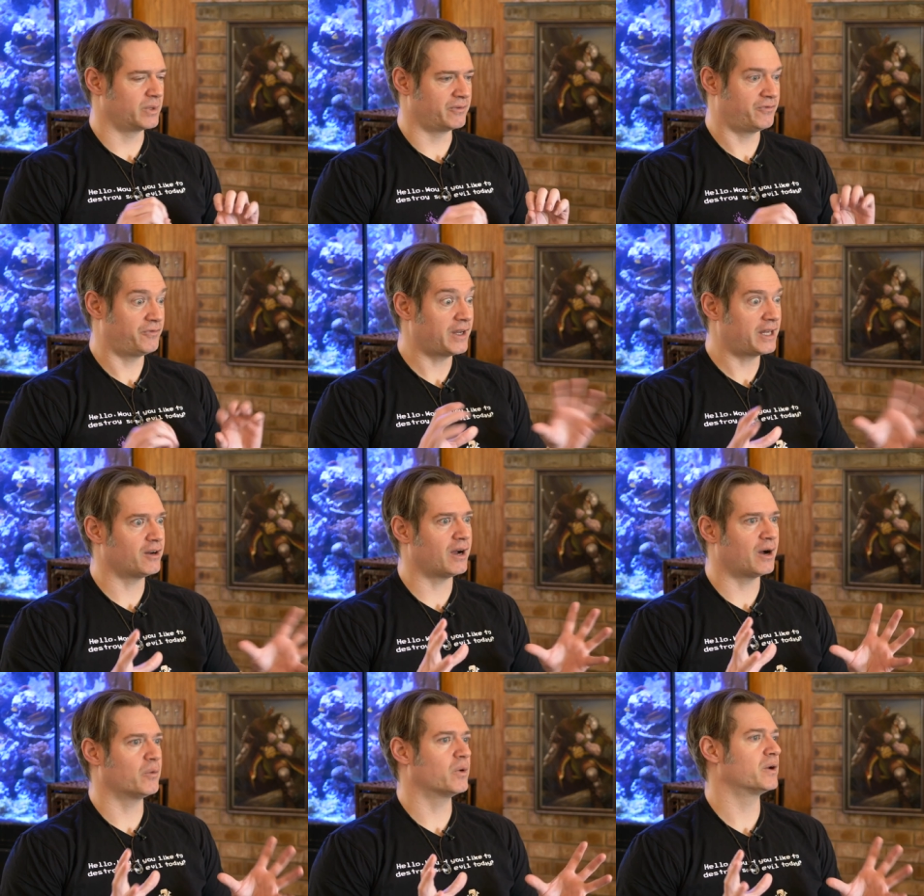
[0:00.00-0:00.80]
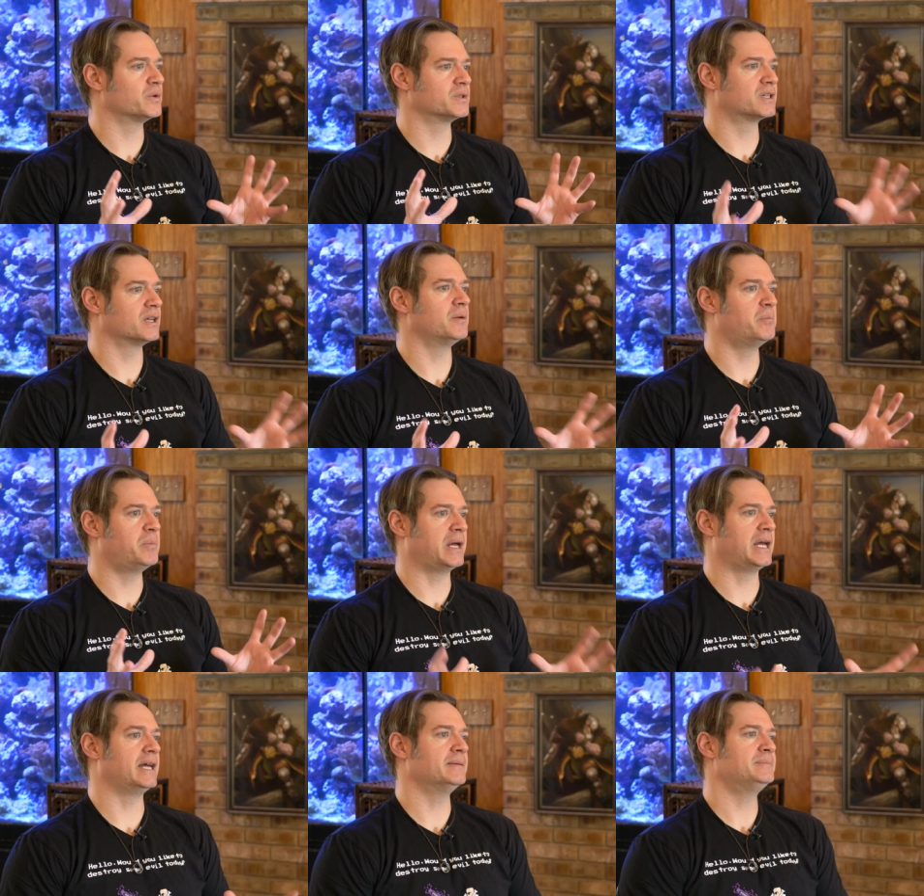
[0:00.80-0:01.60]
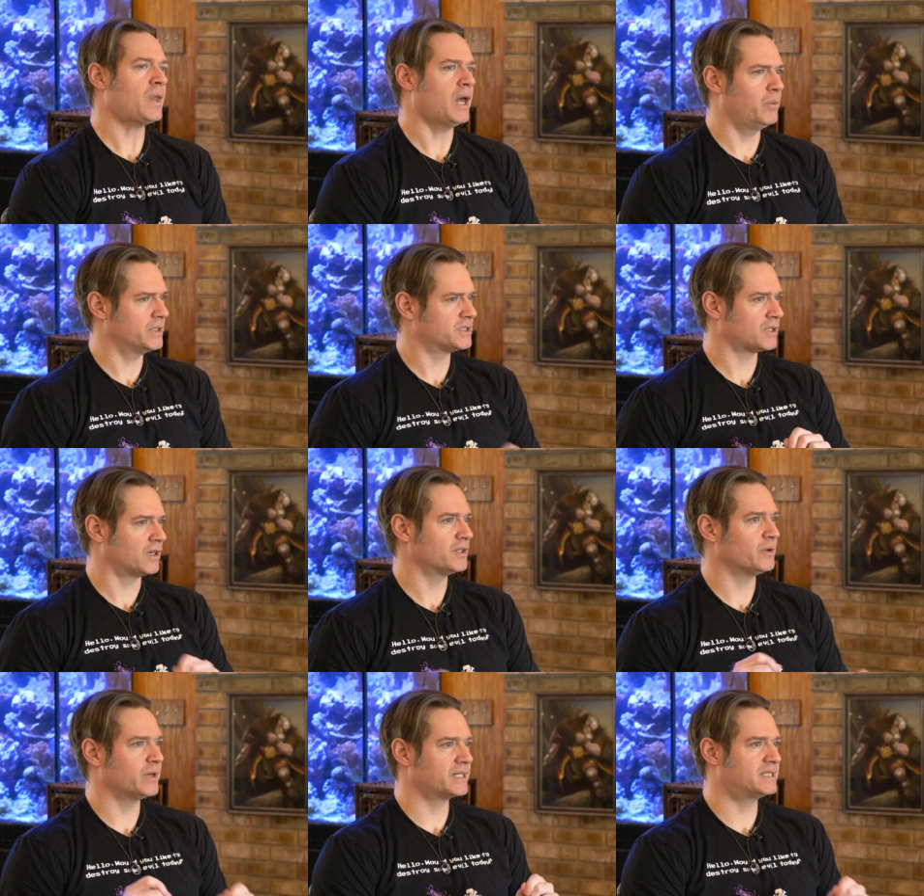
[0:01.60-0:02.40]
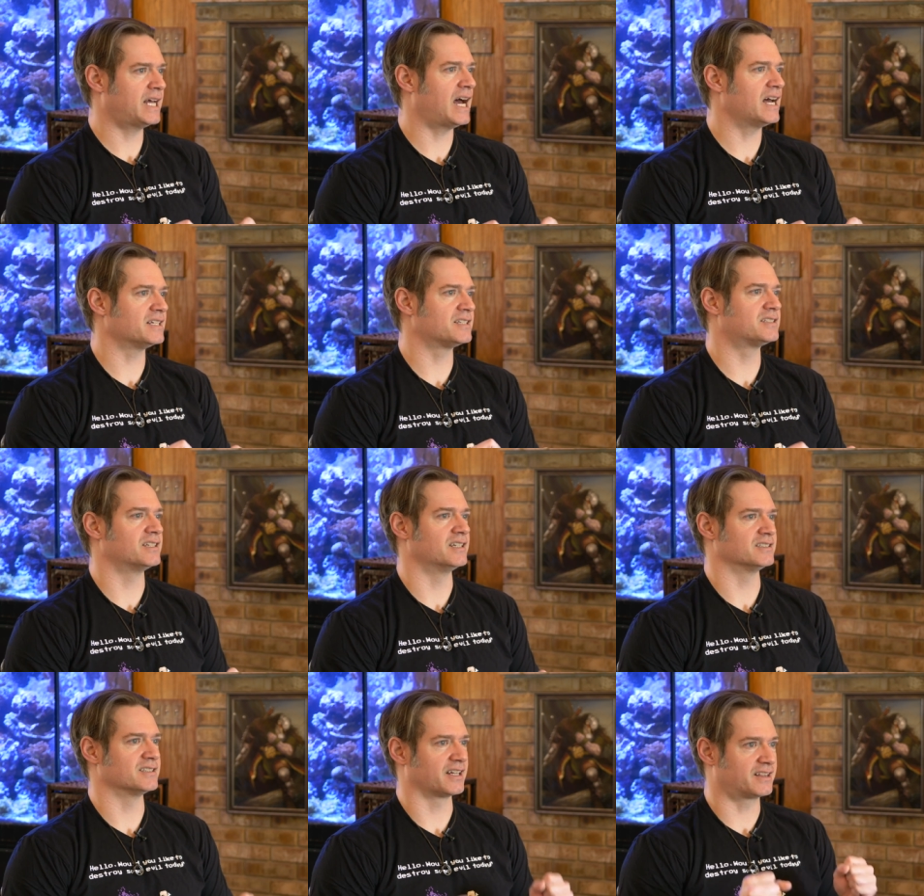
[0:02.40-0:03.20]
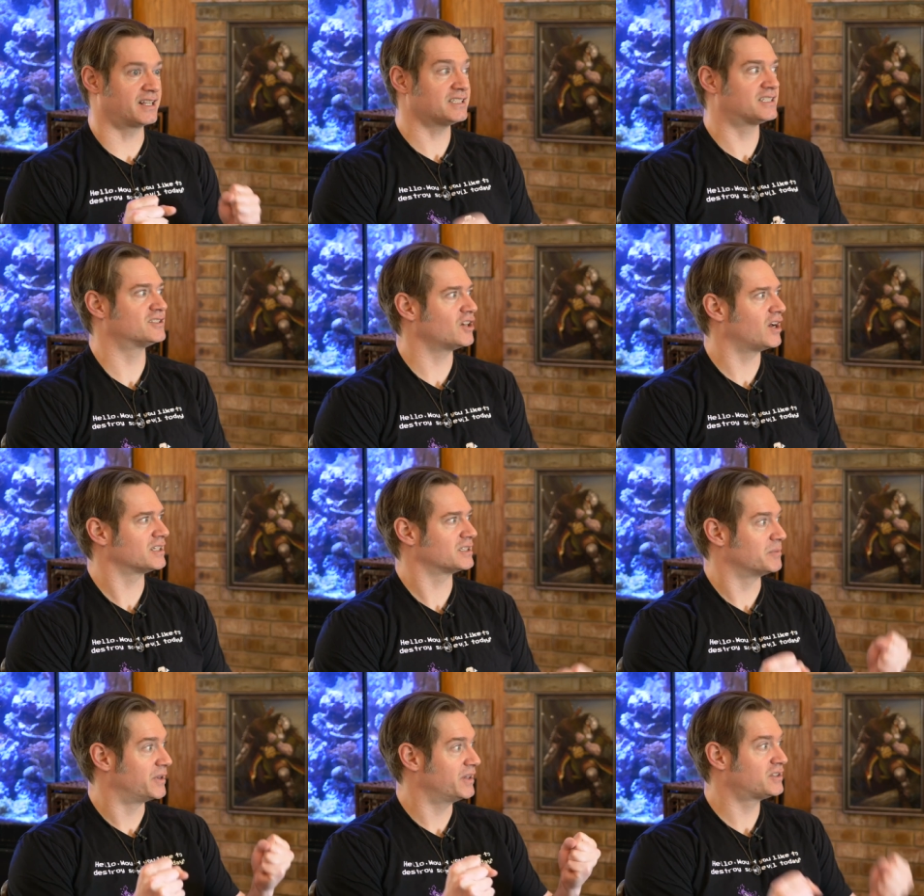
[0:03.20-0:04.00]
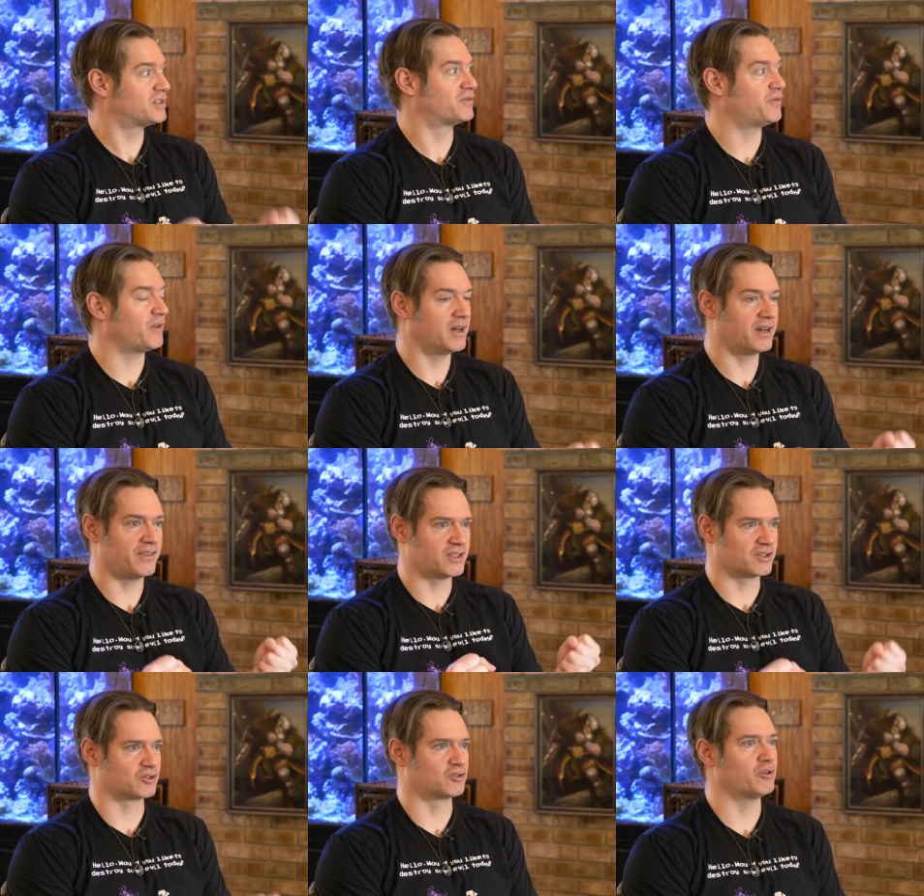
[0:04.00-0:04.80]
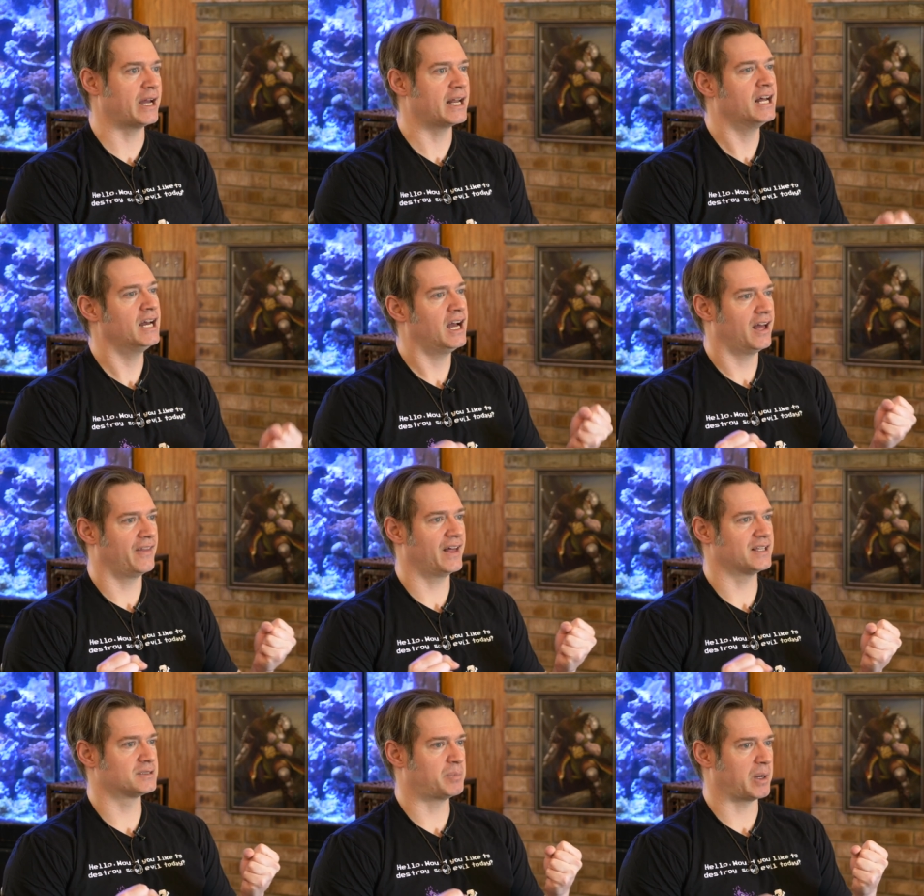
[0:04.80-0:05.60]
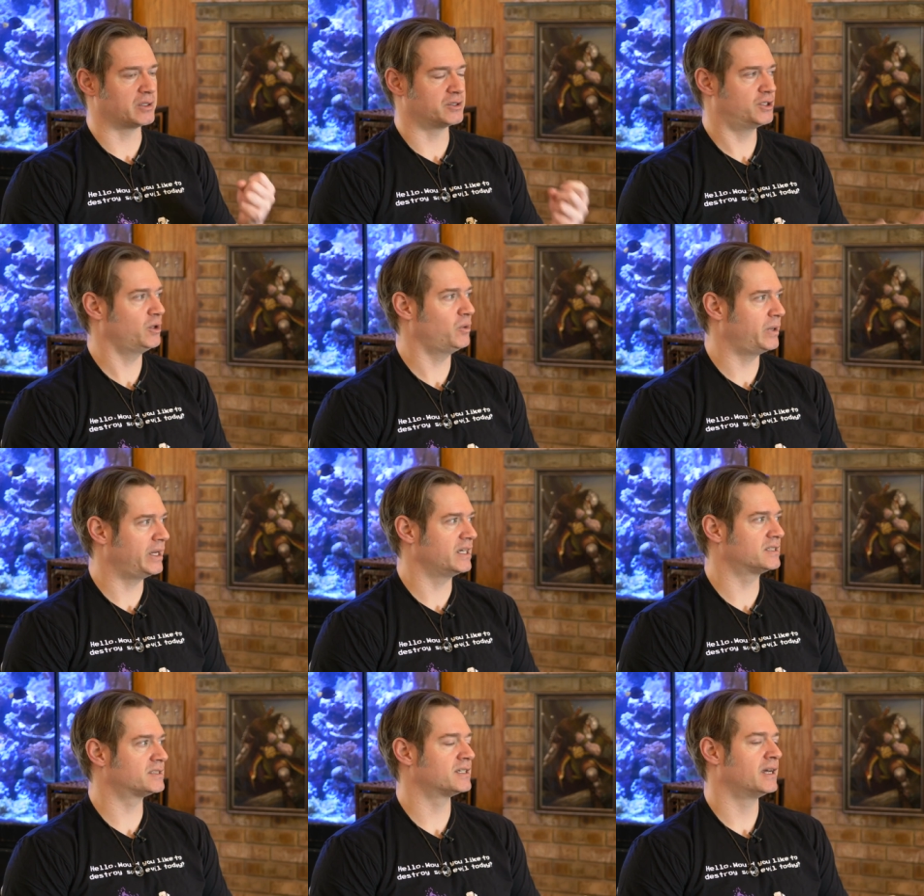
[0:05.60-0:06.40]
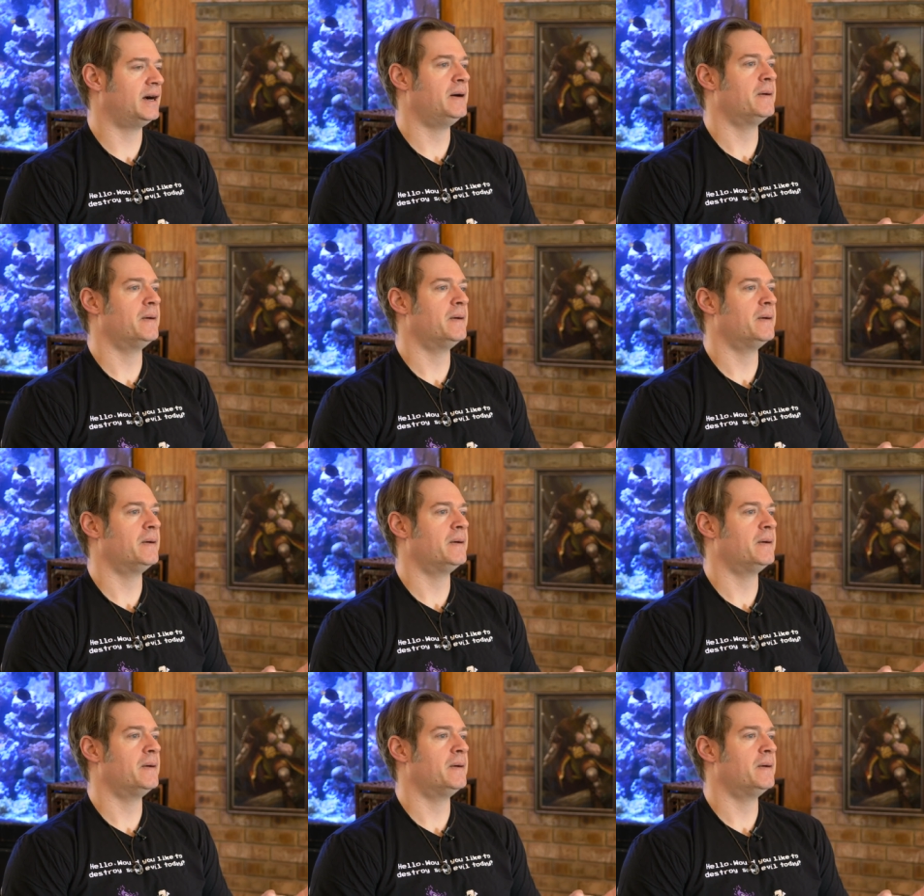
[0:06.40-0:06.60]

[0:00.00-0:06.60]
We'd figure out what it was going to be, and we'd start doing tests. And it's like, this is awesome, and this is fun, and this is great. And that's about two weeks.